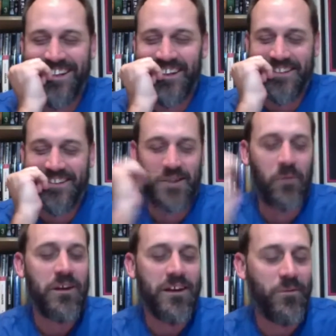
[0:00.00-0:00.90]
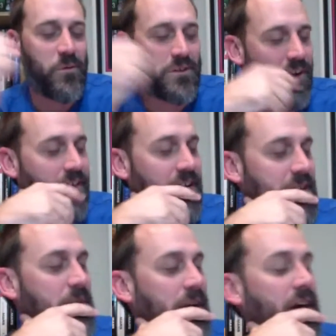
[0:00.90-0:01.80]
So we were talking
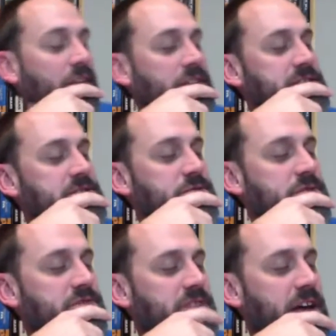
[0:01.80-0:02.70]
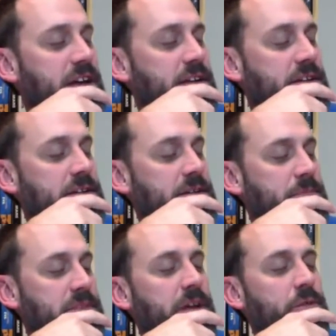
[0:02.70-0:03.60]
about how this is sort of not a
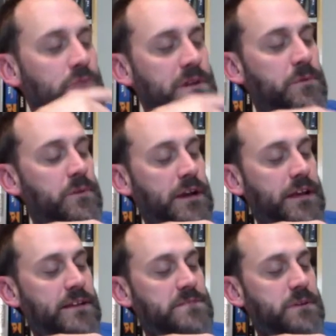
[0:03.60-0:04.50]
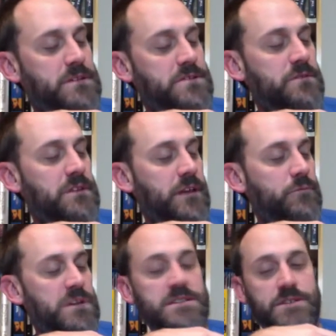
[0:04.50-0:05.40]
reboot, I guess, but certainly a
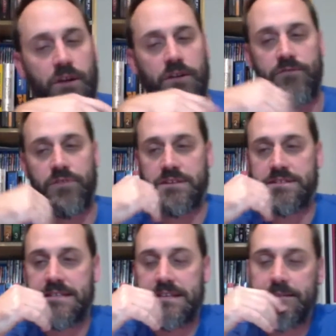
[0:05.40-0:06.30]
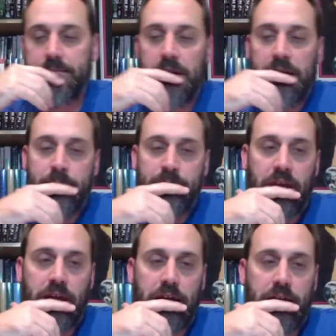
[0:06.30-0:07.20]
restart for this team.
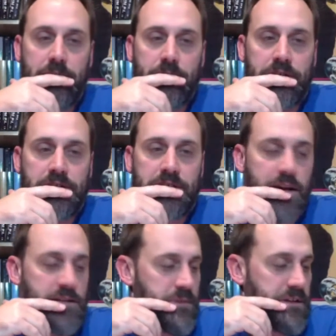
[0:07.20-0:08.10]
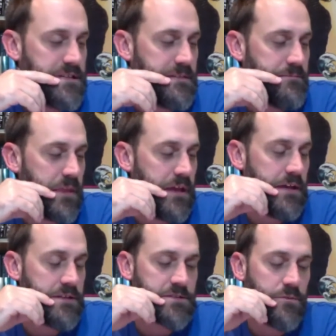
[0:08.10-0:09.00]
this cosmic team.
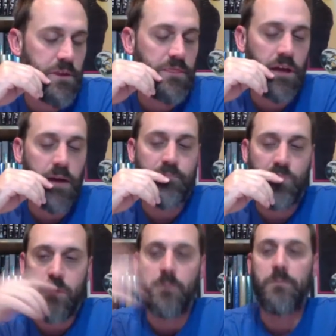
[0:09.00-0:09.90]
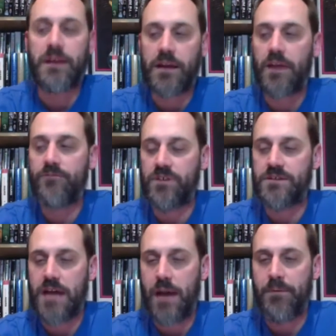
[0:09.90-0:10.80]
So we thought it would be a kind of fun
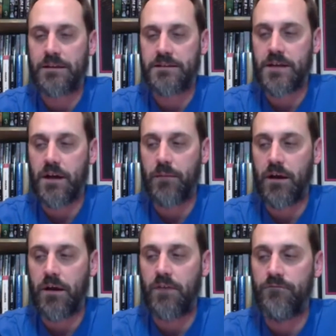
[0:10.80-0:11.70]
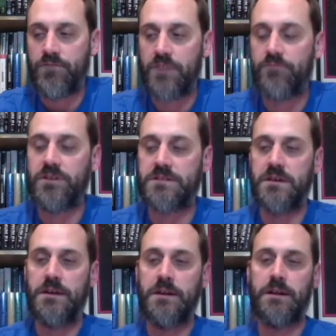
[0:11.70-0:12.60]
topic to talk about a favorite
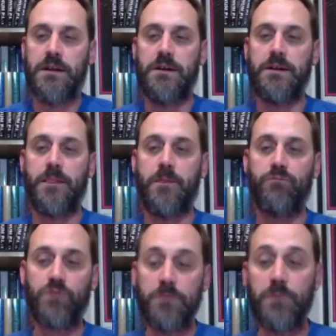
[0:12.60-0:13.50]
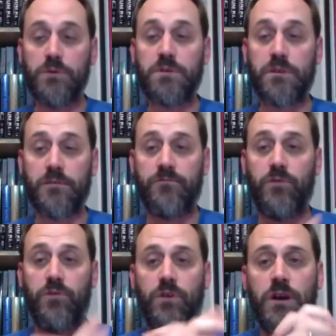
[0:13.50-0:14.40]
reboot
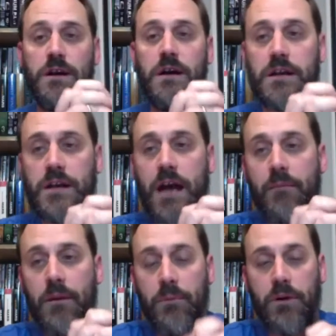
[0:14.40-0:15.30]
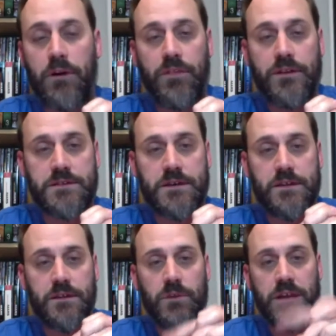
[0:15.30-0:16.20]
for a comic book
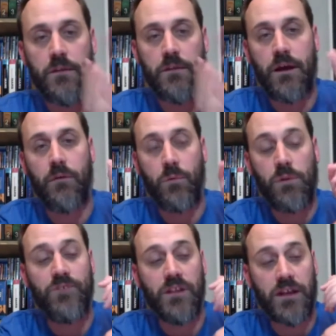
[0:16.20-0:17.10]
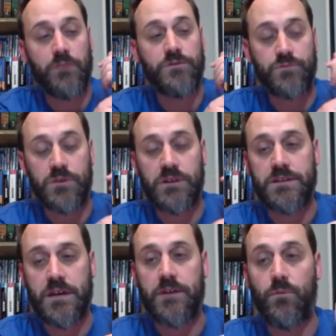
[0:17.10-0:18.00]
that we cared about, where we felt like it was really
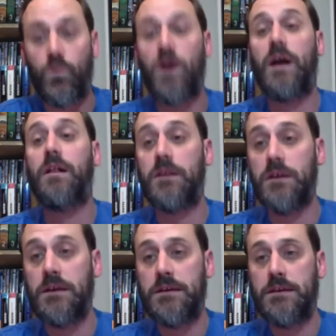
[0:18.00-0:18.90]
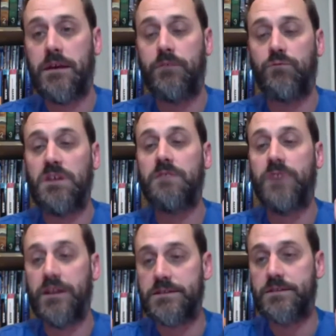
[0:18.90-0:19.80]
done well and
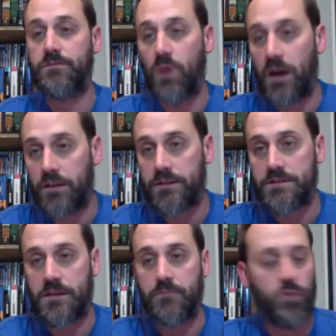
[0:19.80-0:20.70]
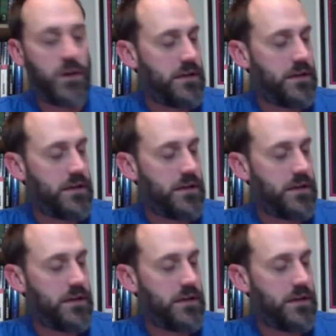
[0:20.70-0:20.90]
reinvented well in some way.